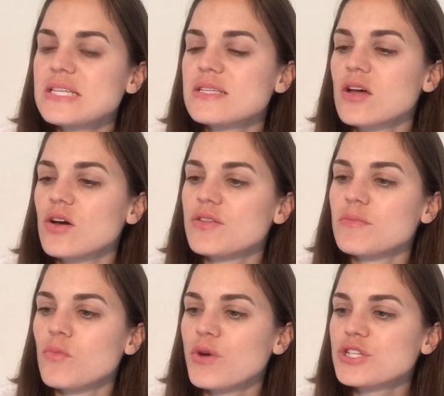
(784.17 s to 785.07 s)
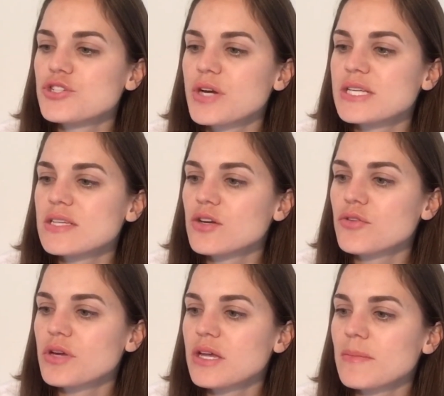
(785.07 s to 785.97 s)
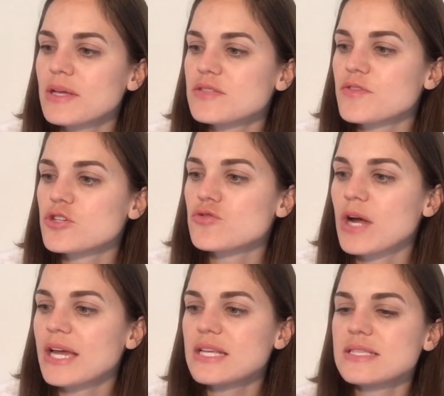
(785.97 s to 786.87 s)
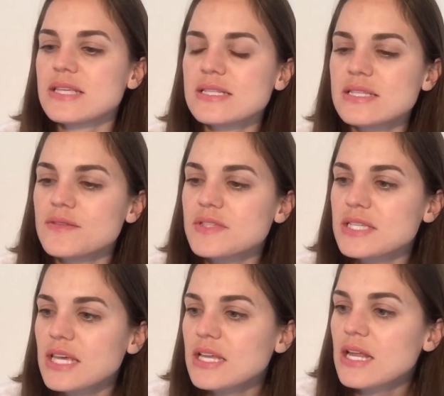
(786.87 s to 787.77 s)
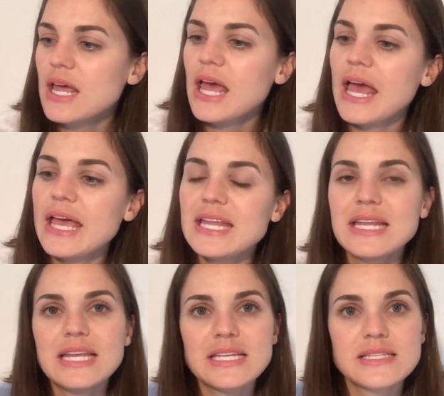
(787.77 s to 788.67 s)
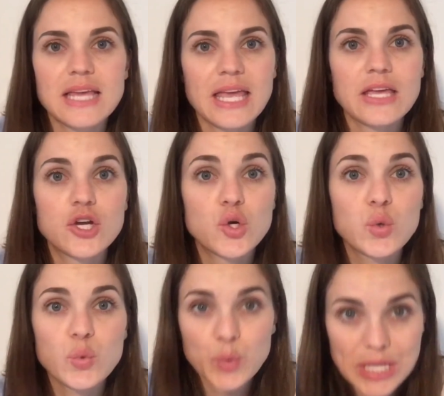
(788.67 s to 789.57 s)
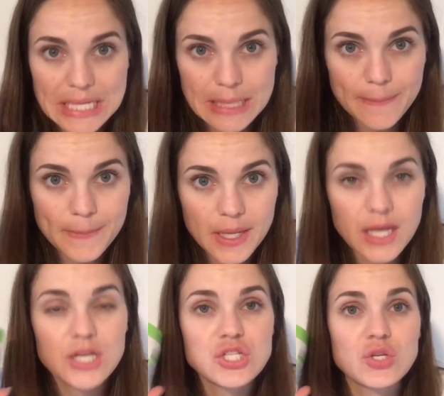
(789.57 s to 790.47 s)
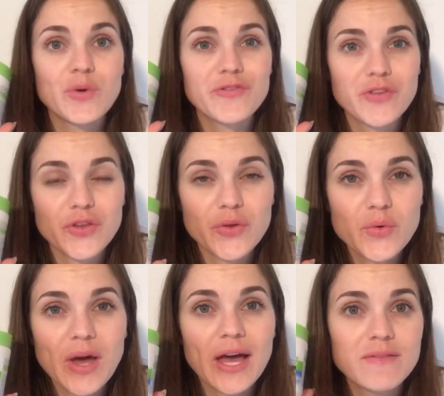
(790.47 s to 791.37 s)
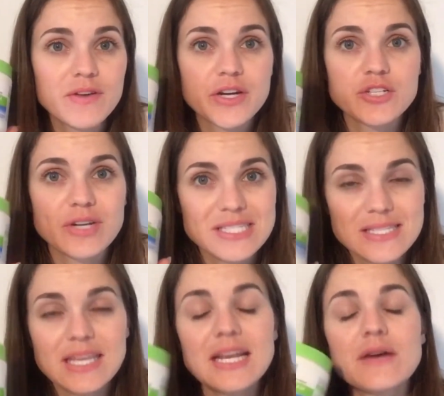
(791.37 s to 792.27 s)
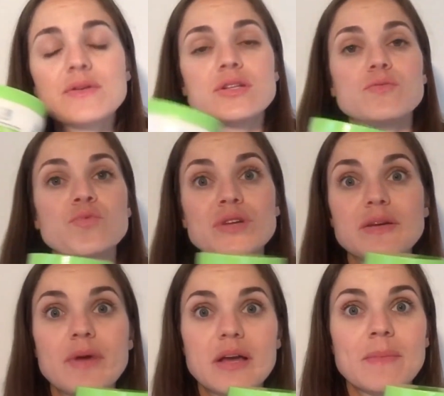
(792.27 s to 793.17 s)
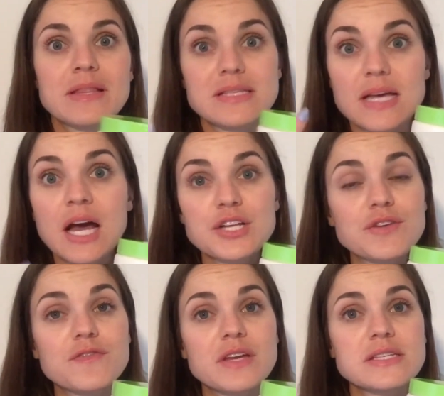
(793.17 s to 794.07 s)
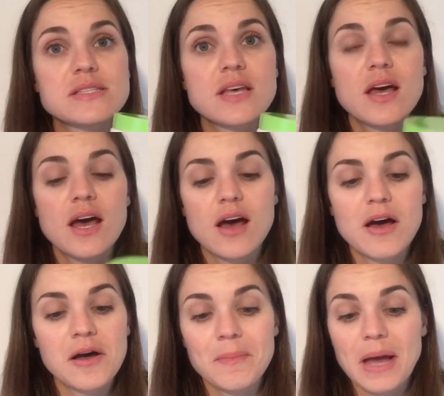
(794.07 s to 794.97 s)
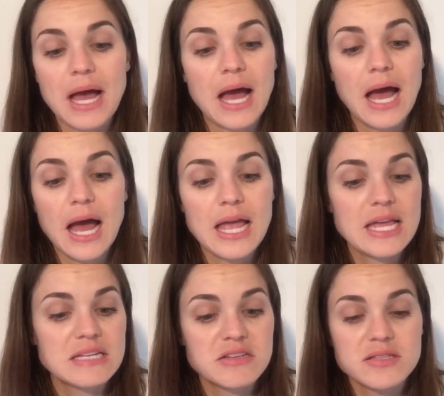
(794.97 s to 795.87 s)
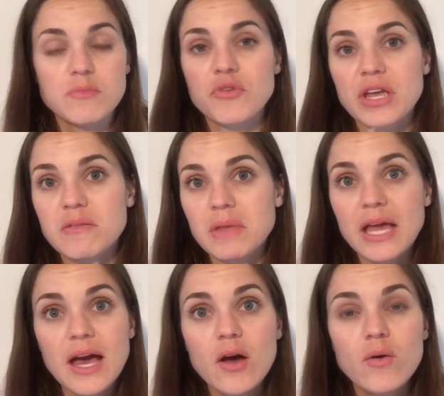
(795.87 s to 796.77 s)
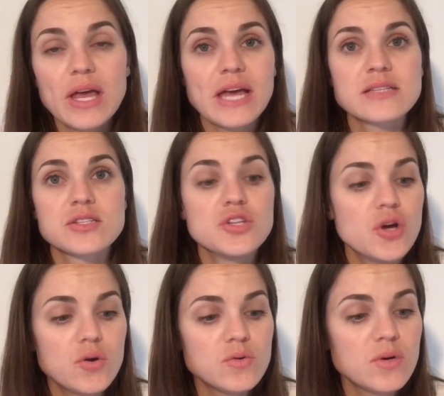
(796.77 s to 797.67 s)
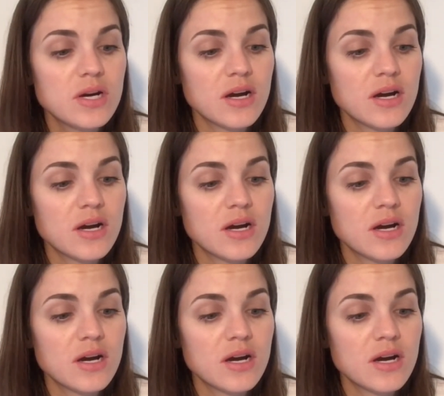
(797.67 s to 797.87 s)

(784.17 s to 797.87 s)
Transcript: is called the Moisturizing Cream. It's for dry and sensitive skin, and it is a cream. So if you have very dry skin, I would really recommend this on your face. It doesn't break me out. It has no